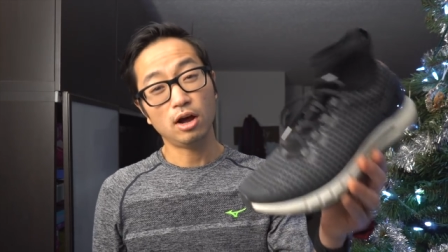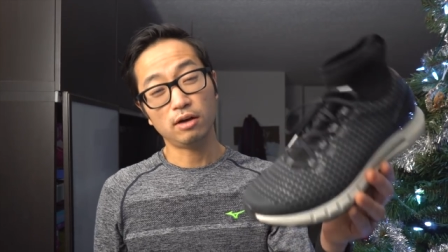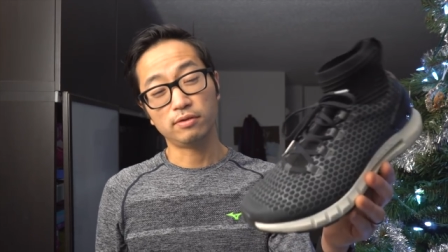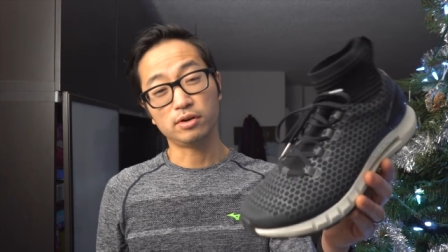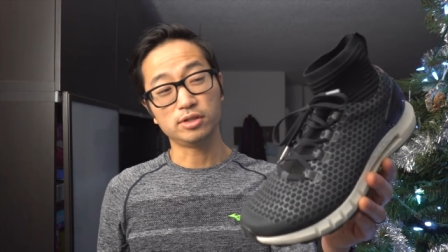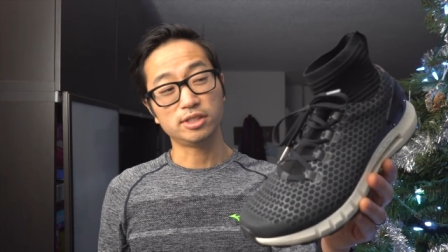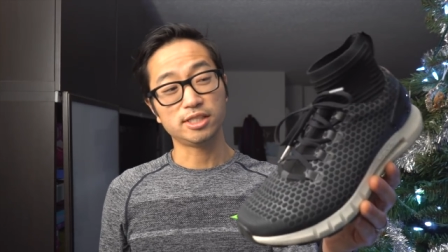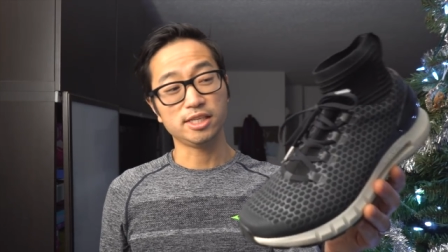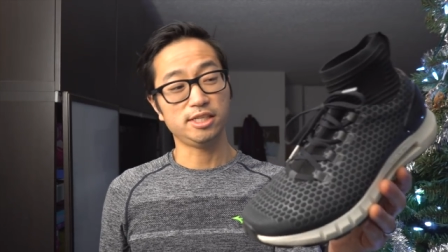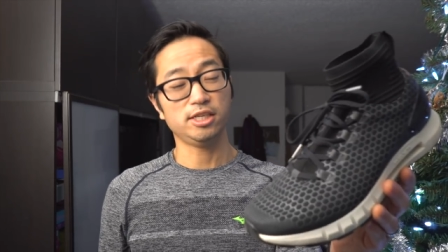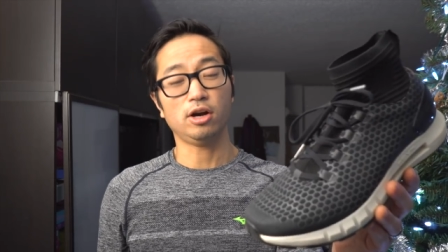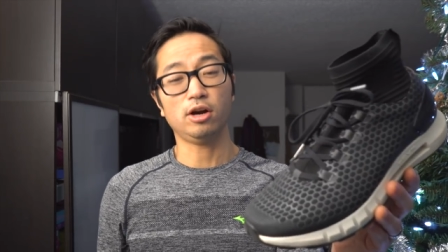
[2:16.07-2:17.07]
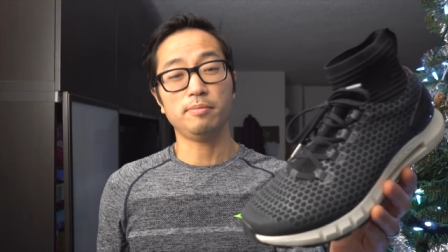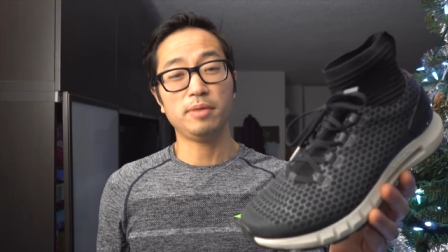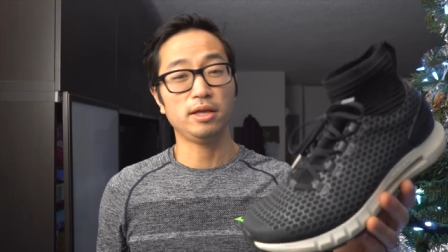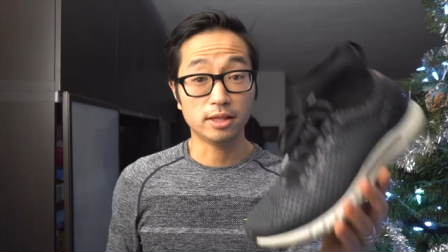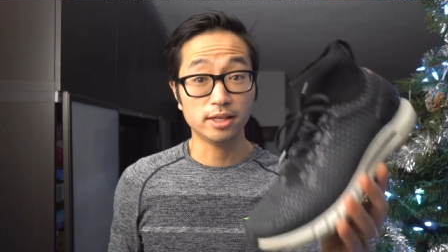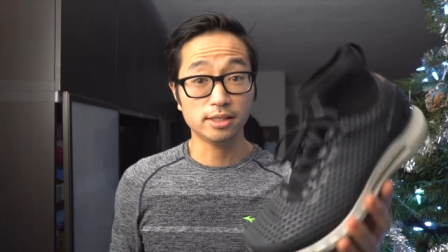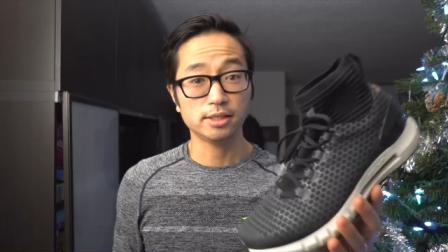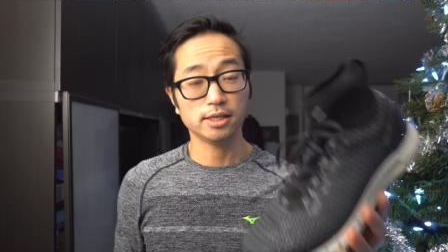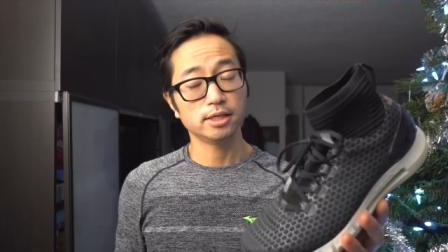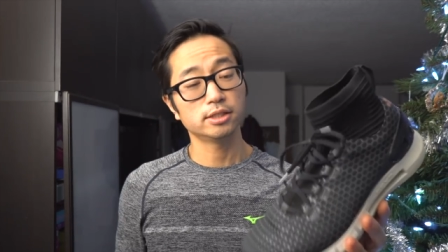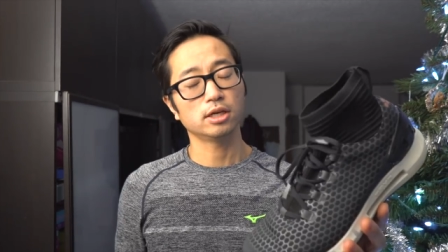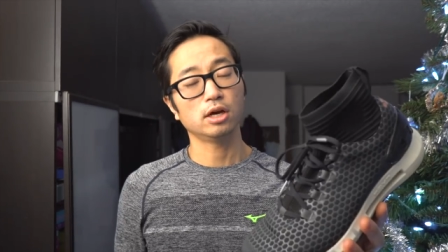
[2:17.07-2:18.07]
H O V R C G R Mid. This
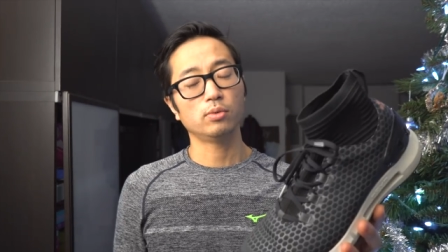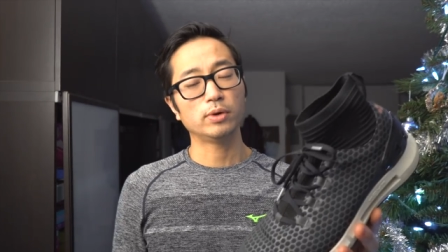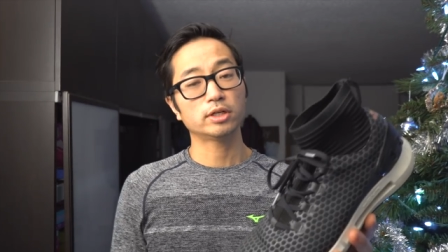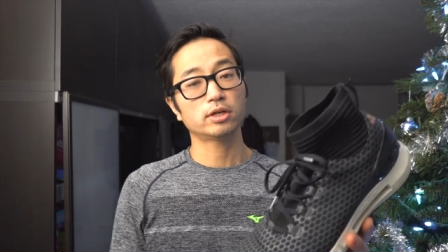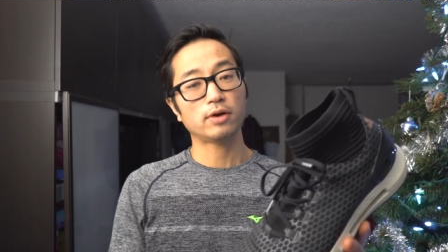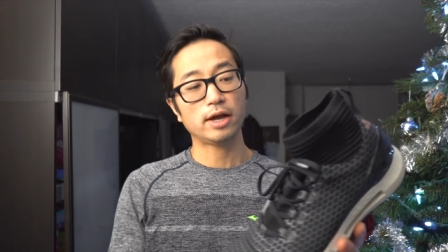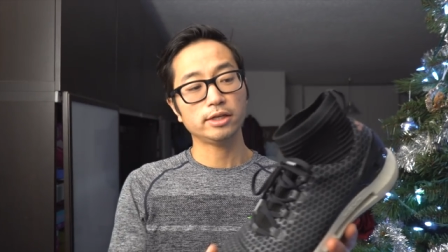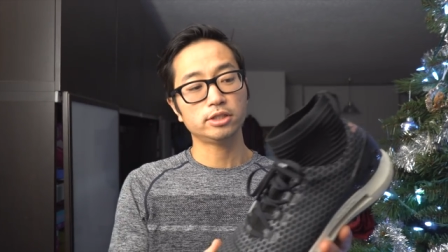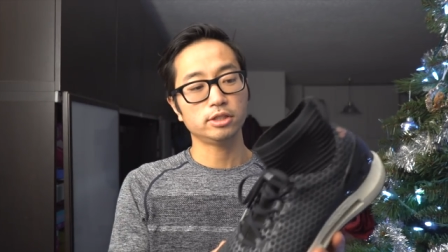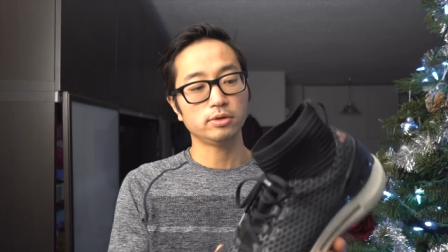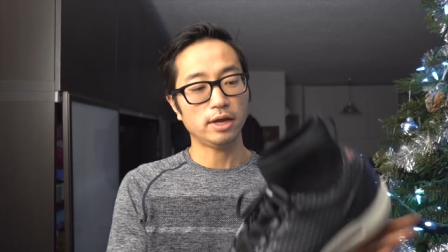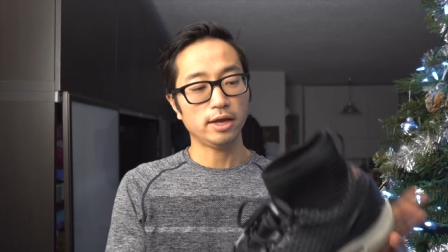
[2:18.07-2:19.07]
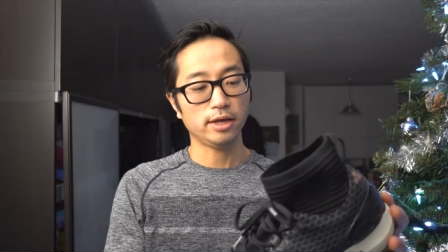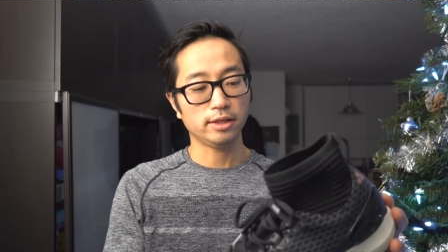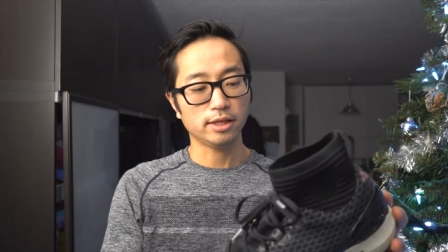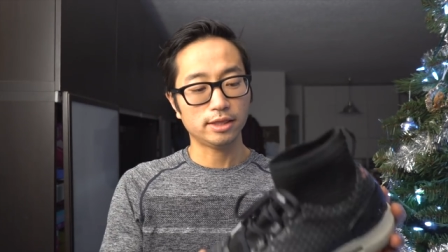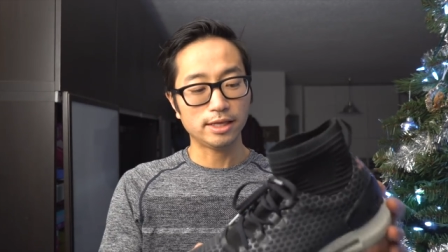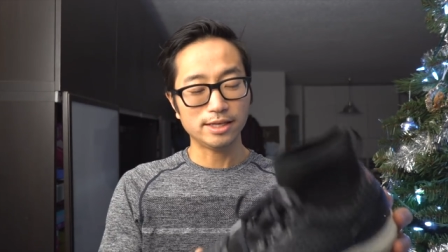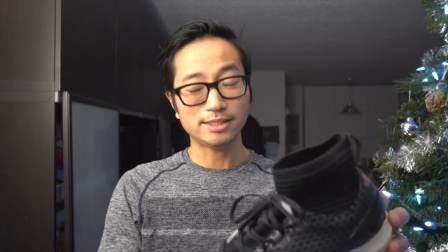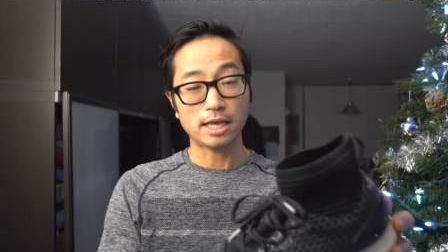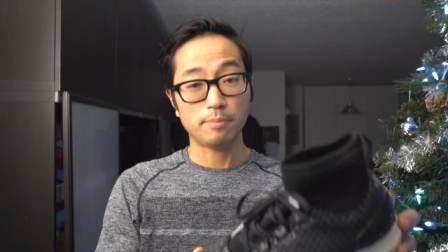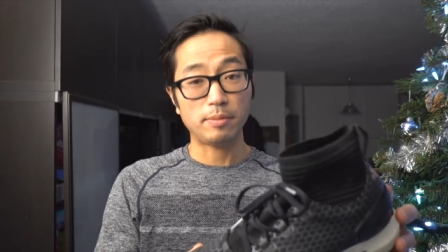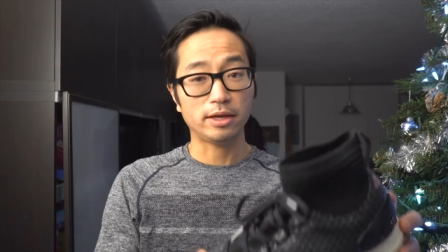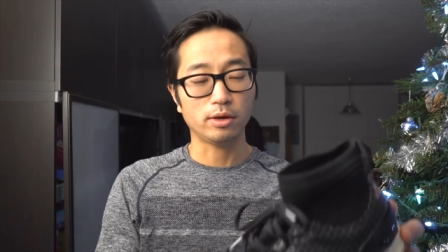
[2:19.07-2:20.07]
is a winterized shoe, and the things
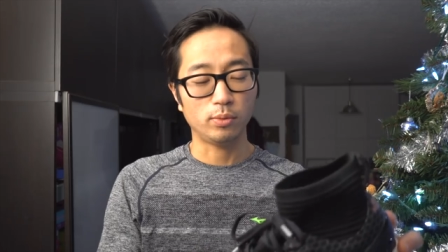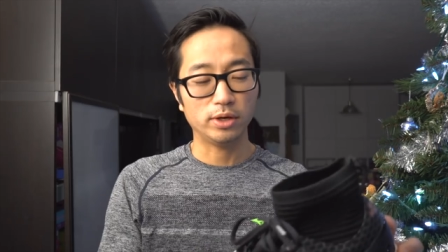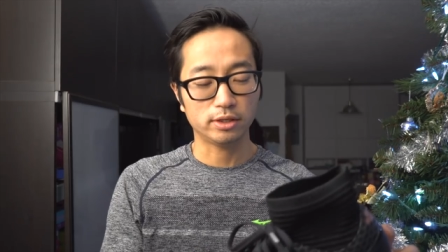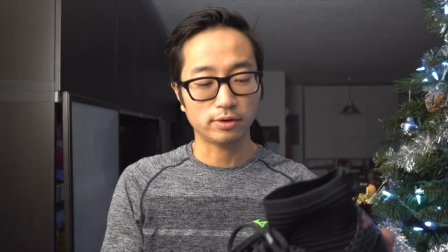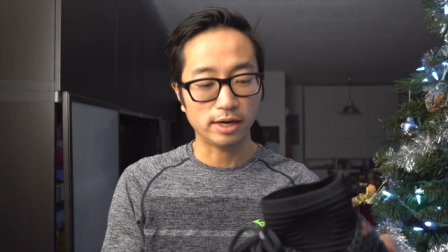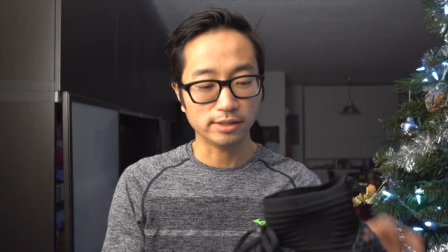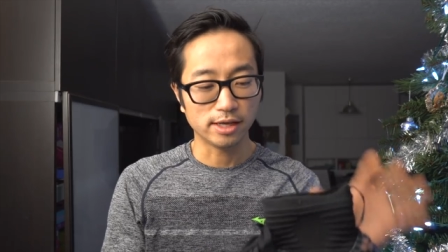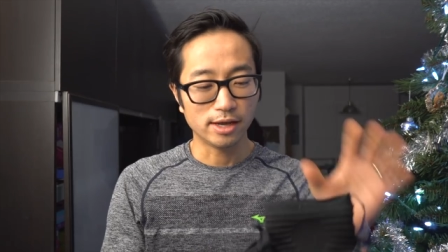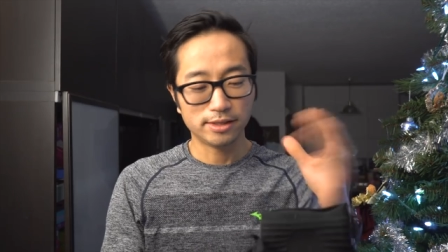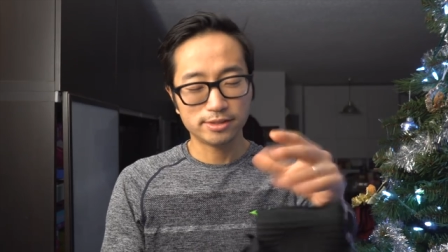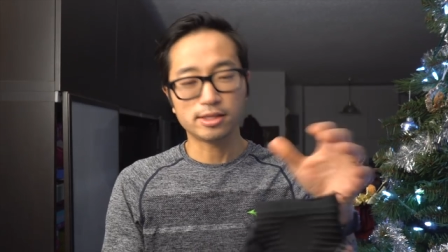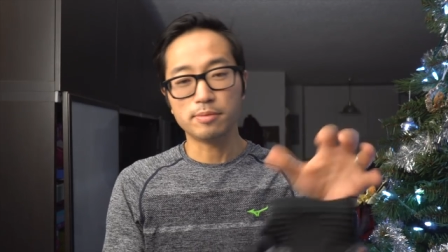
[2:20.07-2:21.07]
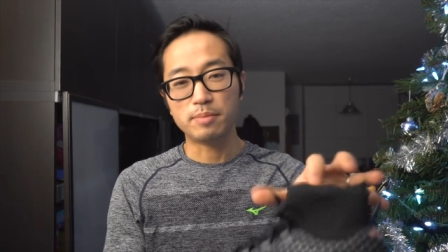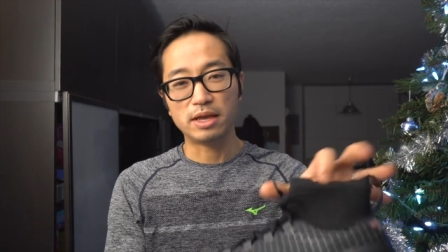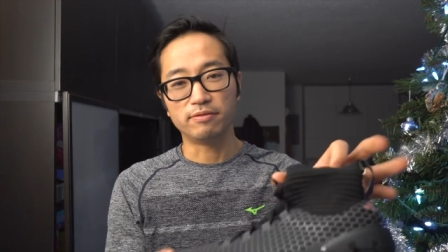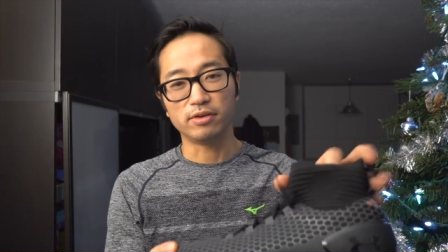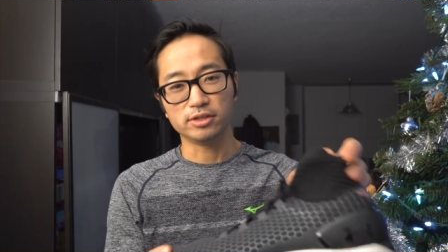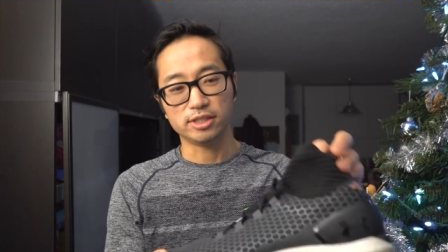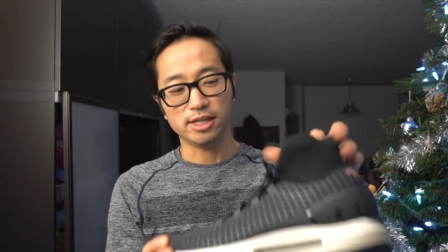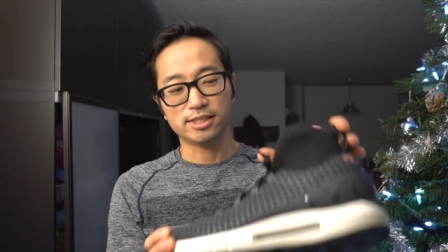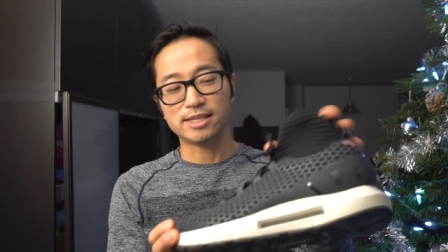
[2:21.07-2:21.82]
that make it winterized, this is the mid version.